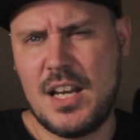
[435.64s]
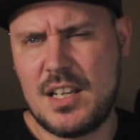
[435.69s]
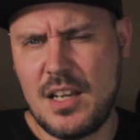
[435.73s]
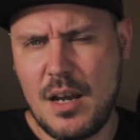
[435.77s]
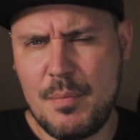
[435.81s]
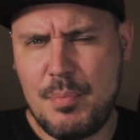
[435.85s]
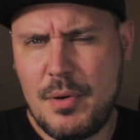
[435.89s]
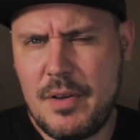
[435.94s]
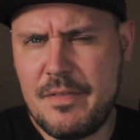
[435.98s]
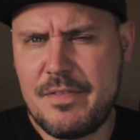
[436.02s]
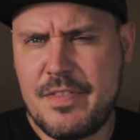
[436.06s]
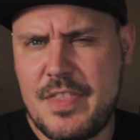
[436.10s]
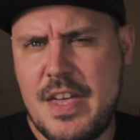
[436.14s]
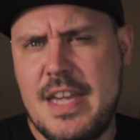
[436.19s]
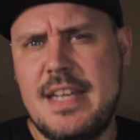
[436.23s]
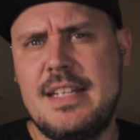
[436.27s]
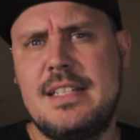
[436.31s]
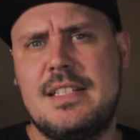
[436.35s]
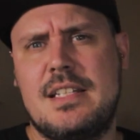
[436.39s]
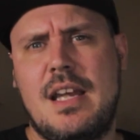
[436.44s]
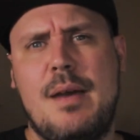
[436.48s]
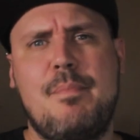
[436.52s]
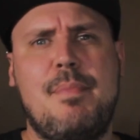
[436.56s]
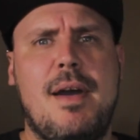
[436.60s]
A couple of
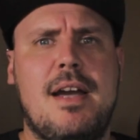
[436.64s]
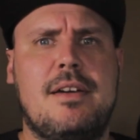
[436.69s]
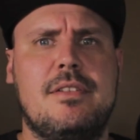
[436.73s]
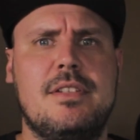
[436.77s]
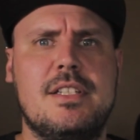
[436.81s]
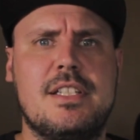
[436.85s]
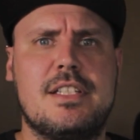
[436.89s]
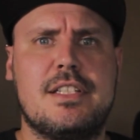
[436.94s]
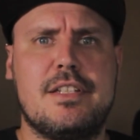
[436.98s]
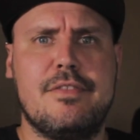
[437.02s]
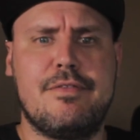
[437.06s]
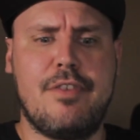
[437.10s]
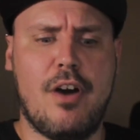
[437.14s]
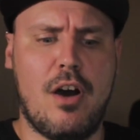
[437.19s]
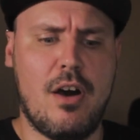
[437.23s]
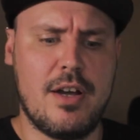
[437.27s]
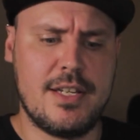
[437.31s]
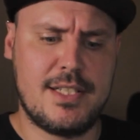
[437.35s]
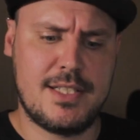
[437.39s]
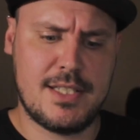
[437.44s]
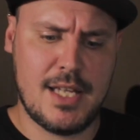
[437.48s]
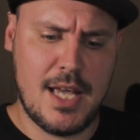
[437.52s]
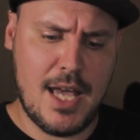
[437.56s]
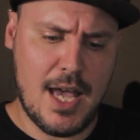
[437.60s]
things about this
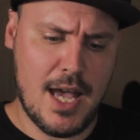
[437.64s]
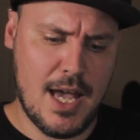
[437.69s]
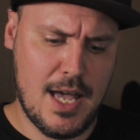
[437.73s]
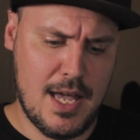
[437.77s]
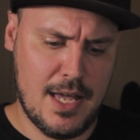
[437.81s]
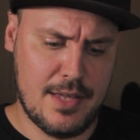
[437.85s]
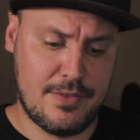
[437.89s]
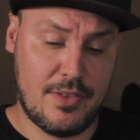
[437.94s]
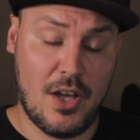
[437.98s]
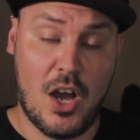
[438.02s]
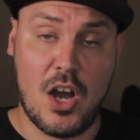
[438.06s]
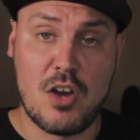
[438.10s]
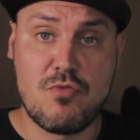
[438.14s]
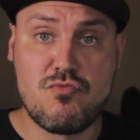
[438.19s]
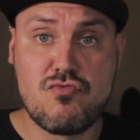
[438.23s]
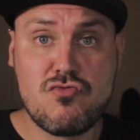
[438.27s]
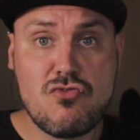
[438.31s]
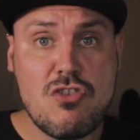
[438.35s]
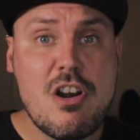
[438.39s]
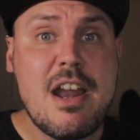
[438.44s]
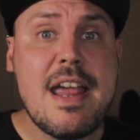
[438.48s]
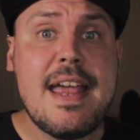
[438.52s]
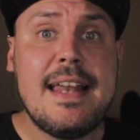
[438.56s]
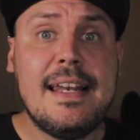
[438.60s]
device uh, that I
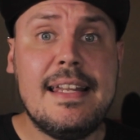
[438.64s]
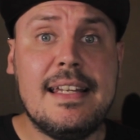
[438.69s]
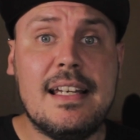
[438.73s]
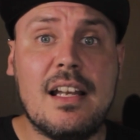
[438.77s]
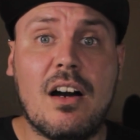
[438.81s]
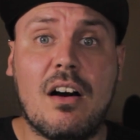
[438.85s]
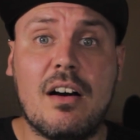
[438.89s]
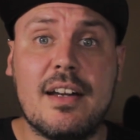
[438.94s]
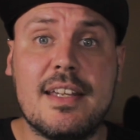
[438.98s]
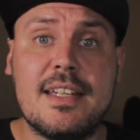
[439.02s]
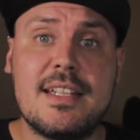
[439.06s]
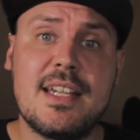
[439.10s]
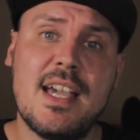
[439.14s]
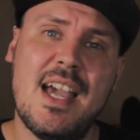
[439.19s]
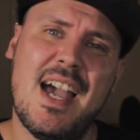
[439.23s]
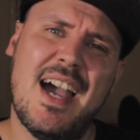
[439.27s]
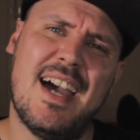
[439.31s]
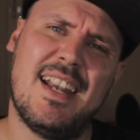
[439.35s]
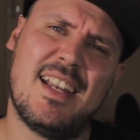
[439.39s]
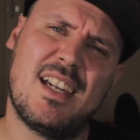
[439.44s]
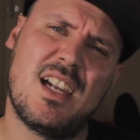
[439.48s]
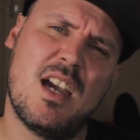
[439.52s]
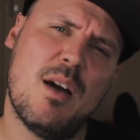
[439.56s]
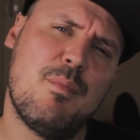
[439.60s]
really like,
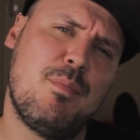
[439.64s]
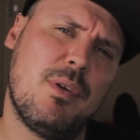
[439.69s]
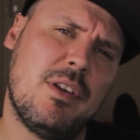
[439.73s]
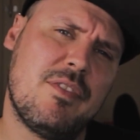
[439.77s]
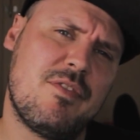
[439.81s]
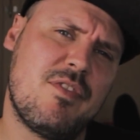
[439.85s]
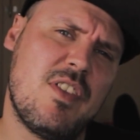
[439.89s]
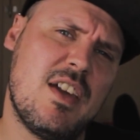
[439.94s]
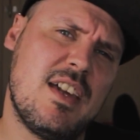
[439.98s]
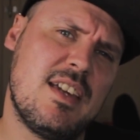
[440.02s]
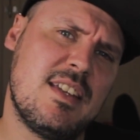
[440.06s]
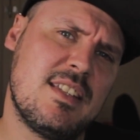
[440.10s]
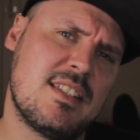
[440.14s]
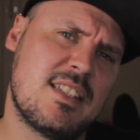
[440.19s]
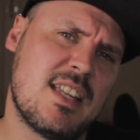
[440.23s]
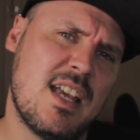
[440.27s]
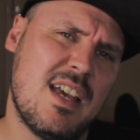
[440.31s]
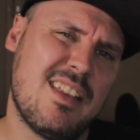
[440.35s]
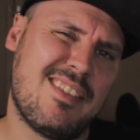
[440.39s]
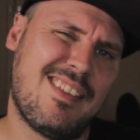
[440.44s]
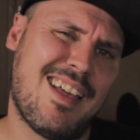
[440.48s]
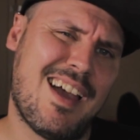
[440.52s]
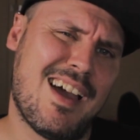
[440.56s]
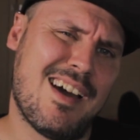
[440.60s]
and a couple of things
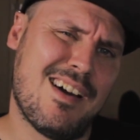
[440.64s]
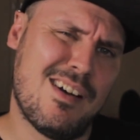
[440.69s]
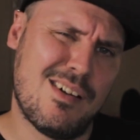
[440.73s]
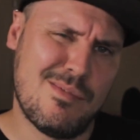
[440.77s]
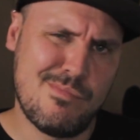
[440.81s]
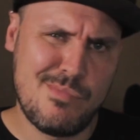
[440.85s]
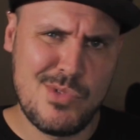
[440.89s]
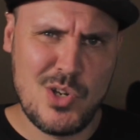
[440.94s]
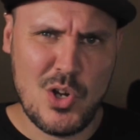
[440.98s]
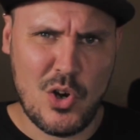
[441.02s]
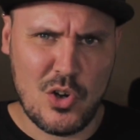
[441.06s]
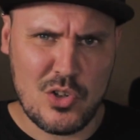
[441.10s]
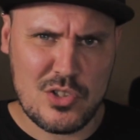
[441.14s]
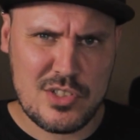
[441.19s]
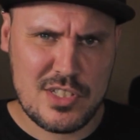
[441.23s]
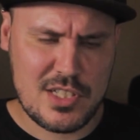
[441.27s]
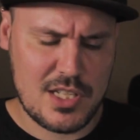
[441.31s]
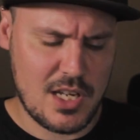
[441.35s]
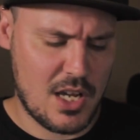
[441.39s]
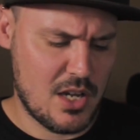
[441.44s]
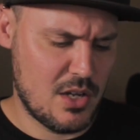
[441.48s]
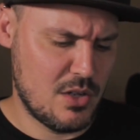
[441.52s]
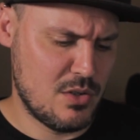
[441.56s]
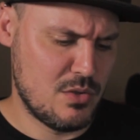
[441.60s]
that I'm not
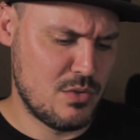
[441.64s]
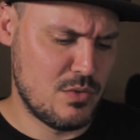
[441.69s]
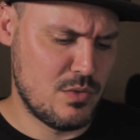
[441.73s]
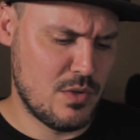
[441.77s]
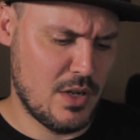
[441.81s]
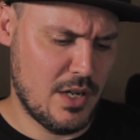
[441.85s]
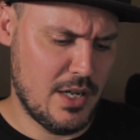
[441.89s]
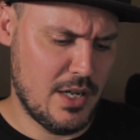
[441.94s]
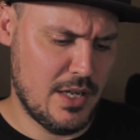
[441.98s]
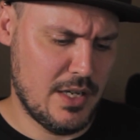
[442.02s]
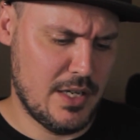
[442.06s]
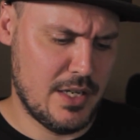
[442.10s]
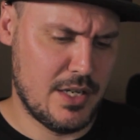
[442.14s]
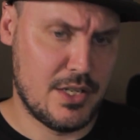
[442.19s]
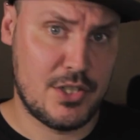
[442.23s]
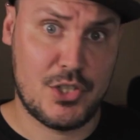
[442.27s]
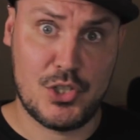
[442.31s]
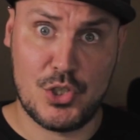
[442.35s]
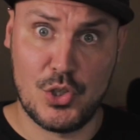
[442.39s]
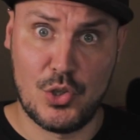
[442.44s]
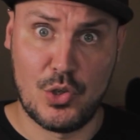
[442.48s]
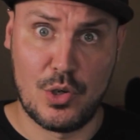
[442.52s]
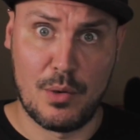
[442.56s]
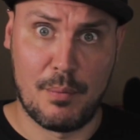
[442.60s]
so uh,
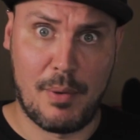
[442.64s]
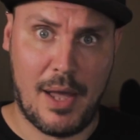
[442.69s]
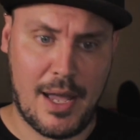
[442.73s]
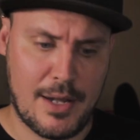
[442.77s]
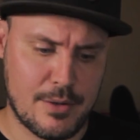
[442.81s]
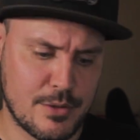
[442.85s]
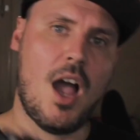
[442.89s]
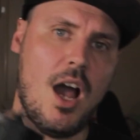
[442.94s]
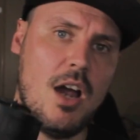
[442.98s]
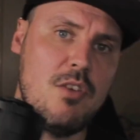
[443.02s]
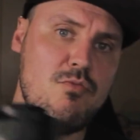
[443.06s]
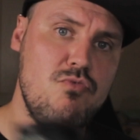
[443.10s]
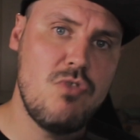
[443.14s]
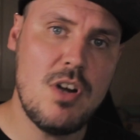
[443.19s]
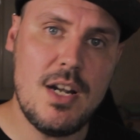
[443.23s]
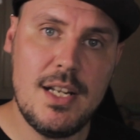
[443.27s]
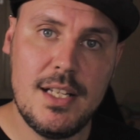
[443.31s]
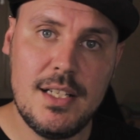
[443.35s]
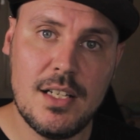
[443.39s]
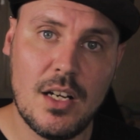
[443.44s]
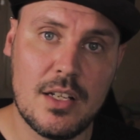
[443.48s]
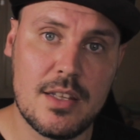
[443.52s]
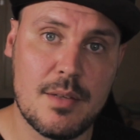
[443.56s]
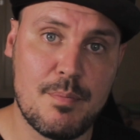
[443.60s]
sure about. I
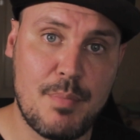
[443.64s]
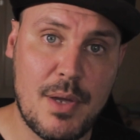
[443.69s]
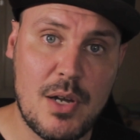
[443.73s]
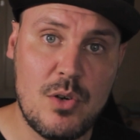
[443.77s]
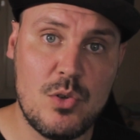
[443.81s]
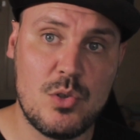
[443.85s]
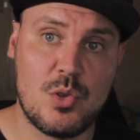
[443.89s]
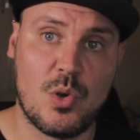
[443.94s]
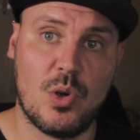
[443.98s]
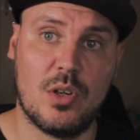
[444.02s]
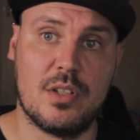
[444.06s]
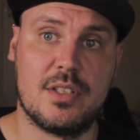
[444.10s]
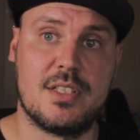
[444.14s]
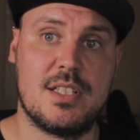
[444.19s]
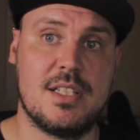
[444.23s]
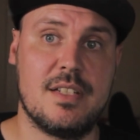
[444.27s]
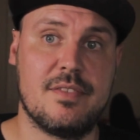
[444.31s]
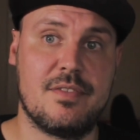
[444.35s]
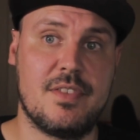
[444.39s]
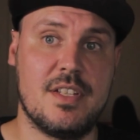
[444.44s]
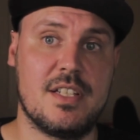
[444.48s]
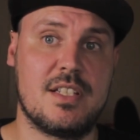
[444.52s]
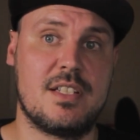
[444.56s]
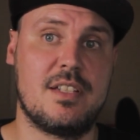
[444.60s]
really like the build quality
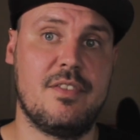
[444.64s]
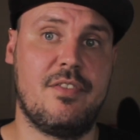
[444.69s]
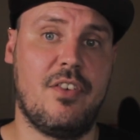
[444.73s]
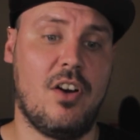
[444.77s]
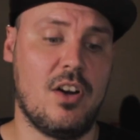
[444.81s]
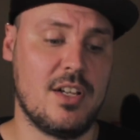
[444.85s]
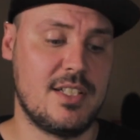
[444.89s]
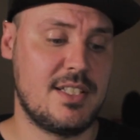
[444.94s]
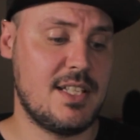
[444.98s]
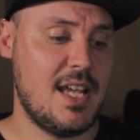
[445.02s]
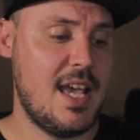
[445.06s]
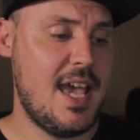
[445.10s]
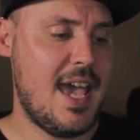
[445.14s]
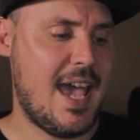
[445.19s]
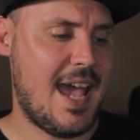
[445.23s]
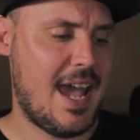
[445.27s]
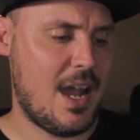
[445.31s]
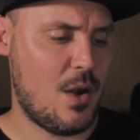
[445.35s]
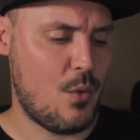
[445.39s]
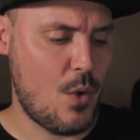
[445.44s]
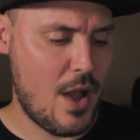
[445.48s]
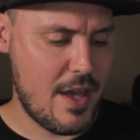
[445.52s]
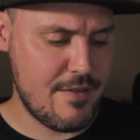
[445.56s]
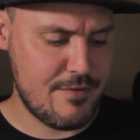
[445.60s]
of this device.
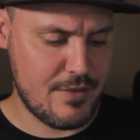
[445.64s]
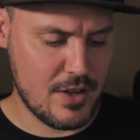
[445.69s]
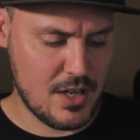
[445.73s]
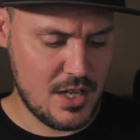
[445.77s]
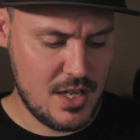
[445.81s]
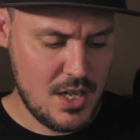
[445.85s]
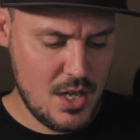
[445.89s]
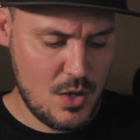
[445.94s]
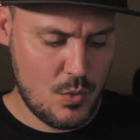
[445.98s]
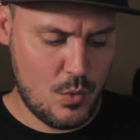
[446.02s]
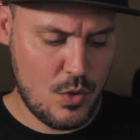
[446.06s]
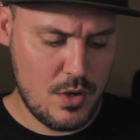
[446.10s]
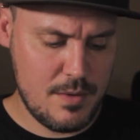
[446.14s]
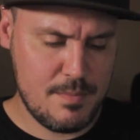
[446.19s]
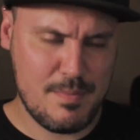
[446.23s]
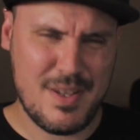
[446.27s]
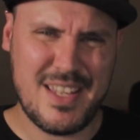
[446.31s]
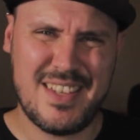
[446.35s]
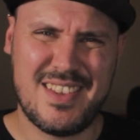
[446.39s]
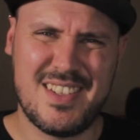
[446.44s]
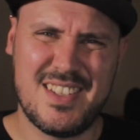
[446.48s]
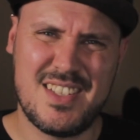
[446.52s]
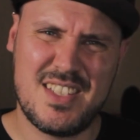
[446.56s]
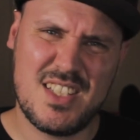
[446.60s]
However, one
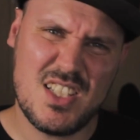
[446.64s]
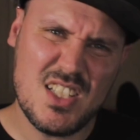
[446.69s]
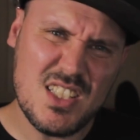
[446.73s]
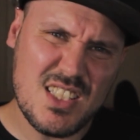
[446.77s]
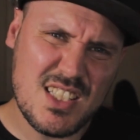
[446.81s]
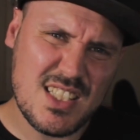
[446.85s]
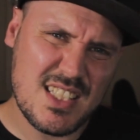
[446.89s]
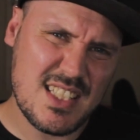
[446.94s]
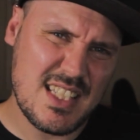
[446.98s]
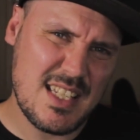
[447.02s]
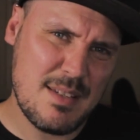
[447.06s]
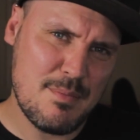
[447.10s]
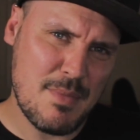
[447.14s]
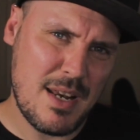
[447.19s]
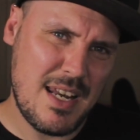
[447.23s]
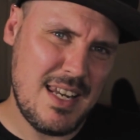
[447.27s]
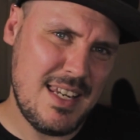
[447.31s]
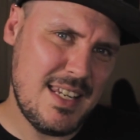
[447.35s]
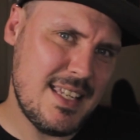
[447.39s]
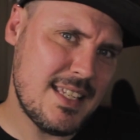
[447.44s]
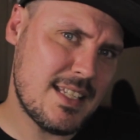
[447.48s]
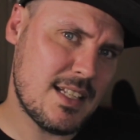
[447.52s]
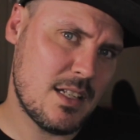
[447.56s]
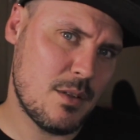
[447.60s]
bit that does seem a
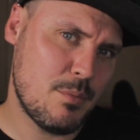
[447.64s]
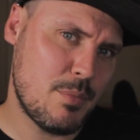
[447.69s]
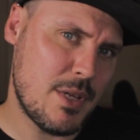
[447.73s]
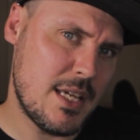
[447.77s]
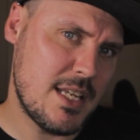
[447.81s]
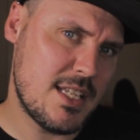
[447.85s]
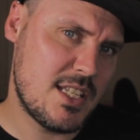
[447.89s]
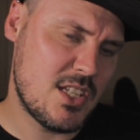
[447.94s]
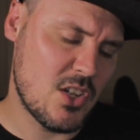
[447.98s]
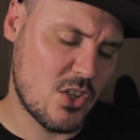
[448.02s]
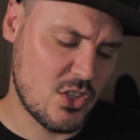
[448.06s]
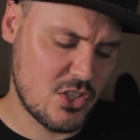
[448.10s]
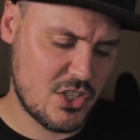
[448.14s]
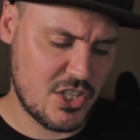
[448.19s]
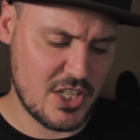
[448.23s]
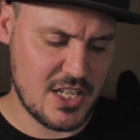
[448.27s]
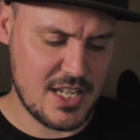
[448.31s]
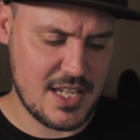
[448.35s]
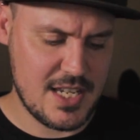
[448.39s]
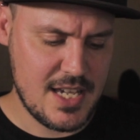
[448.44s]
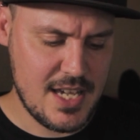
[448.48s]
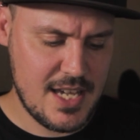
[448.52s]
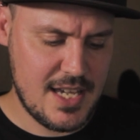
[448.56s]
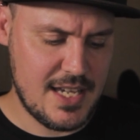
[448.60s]
little bit
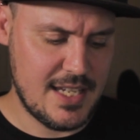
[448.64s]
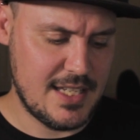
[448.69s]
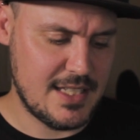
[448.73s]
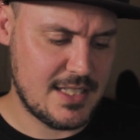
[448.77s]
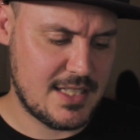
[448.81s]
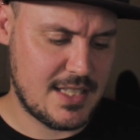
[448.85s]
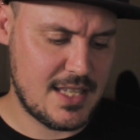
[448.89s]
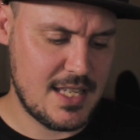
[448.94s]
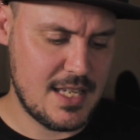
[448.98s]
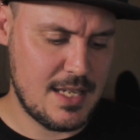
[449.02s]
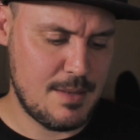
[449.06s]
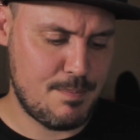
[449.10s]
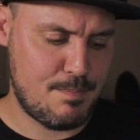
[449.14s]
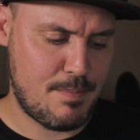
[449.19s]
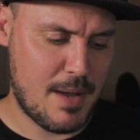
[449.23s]
dodgy is the